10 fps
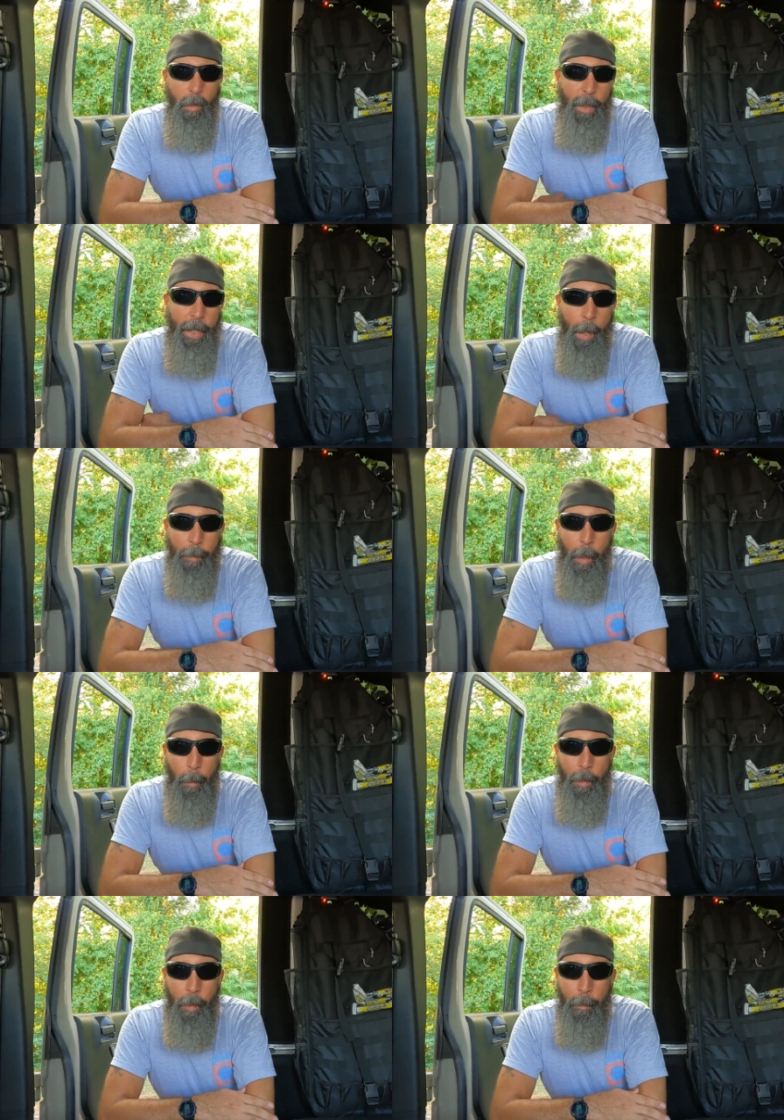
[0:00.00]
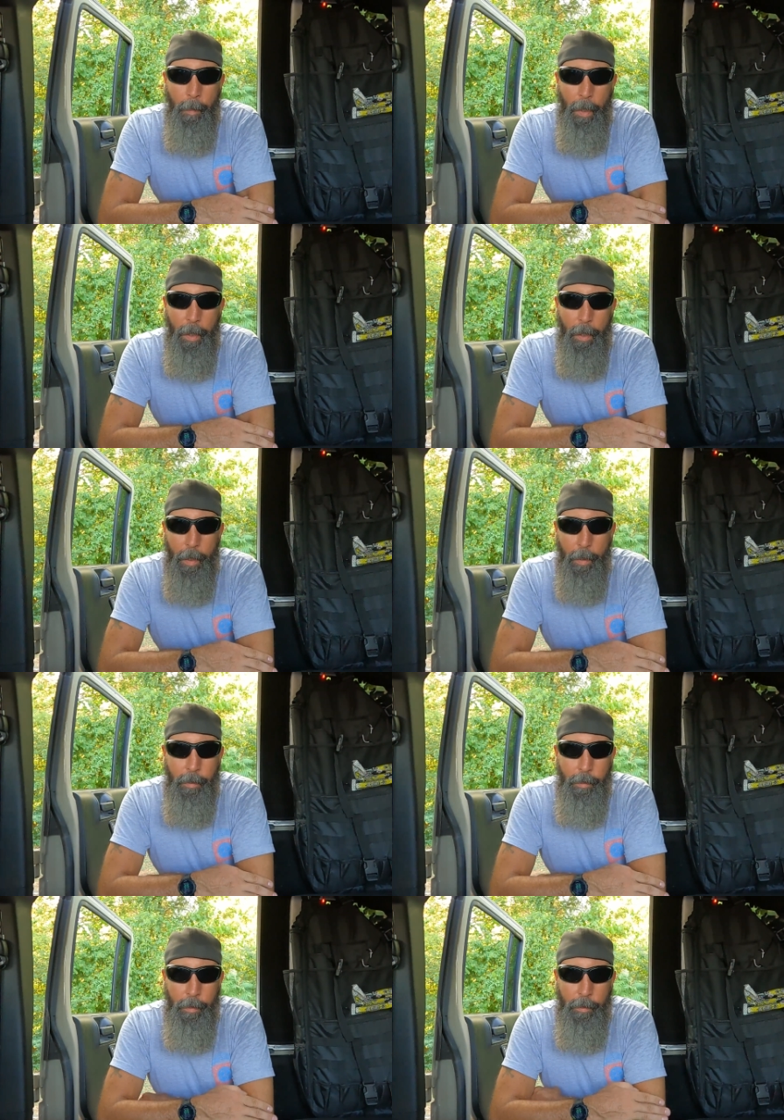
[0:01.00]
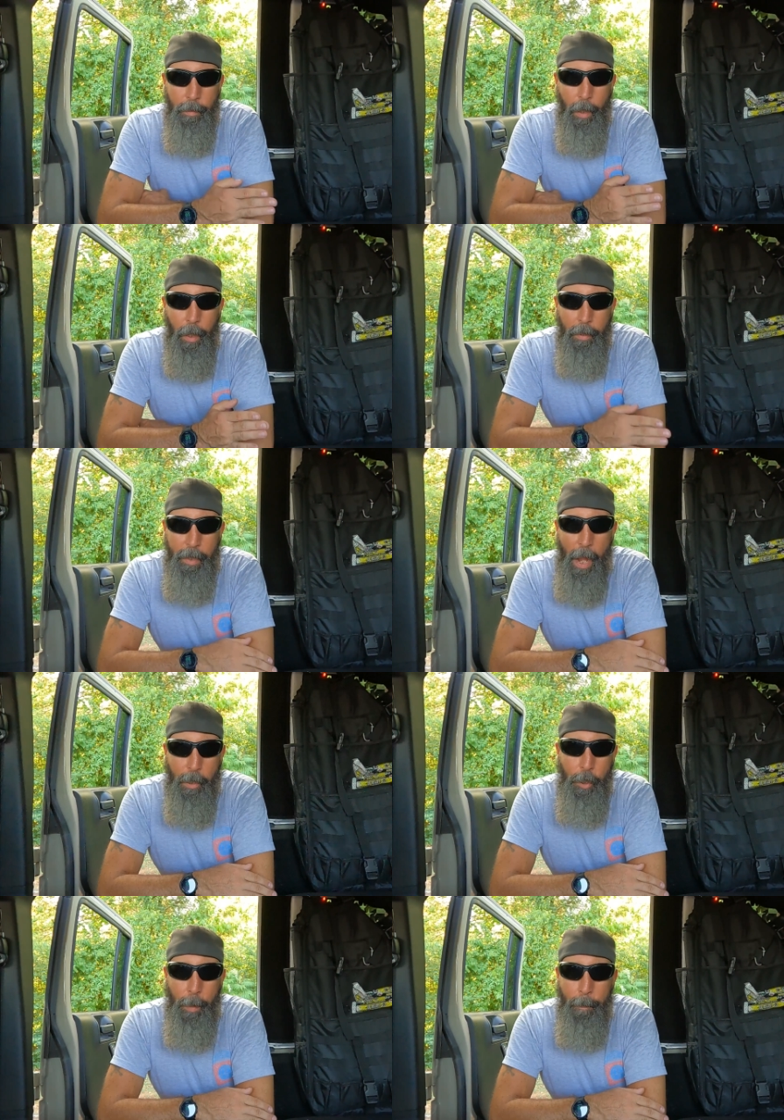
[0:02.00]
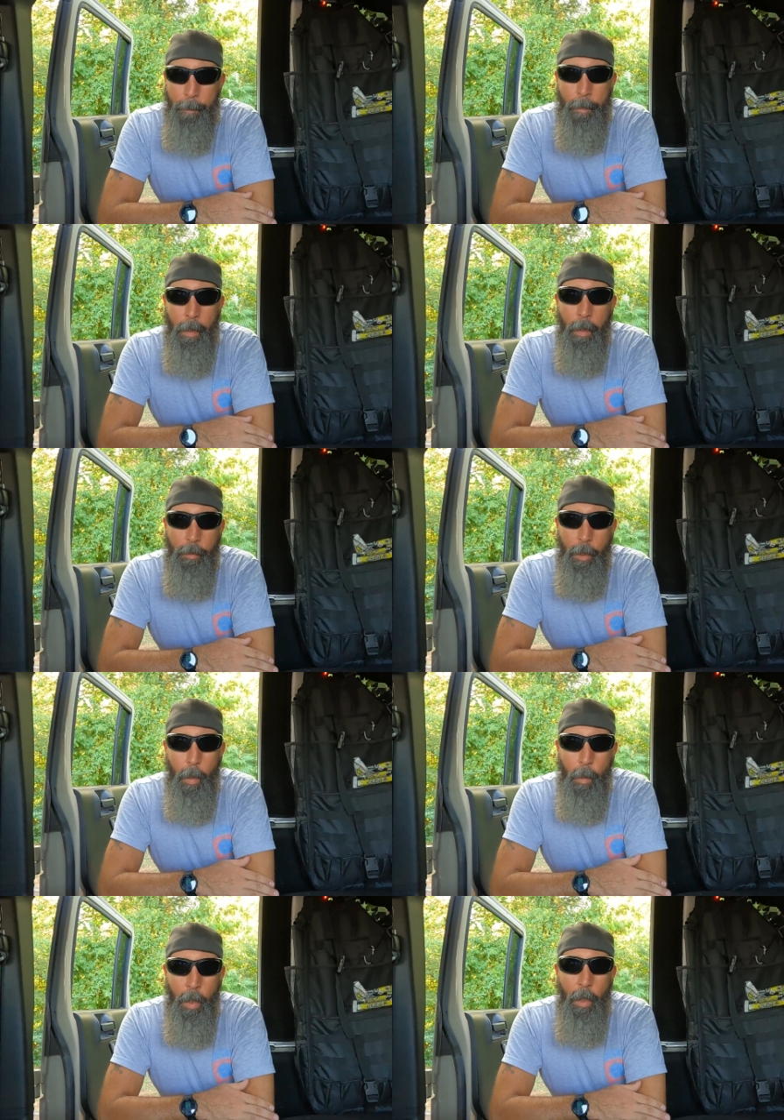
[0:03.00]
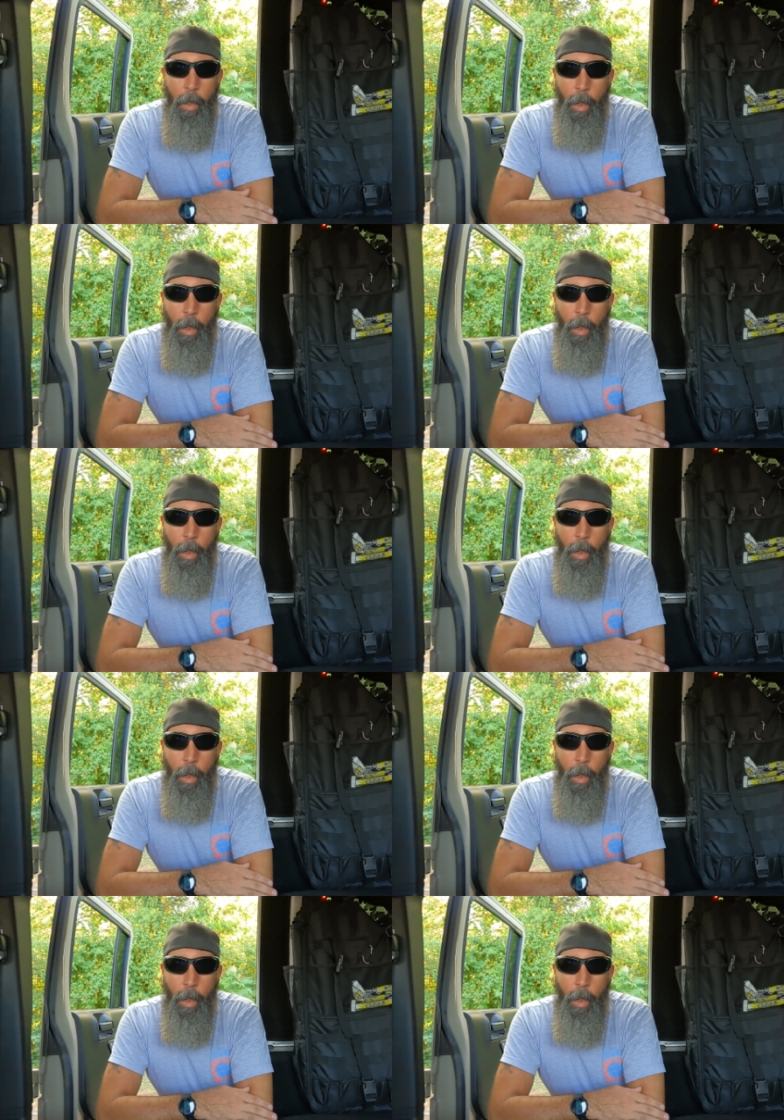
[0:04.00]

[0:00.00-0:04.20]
We kept up with them in our stock Jeep. So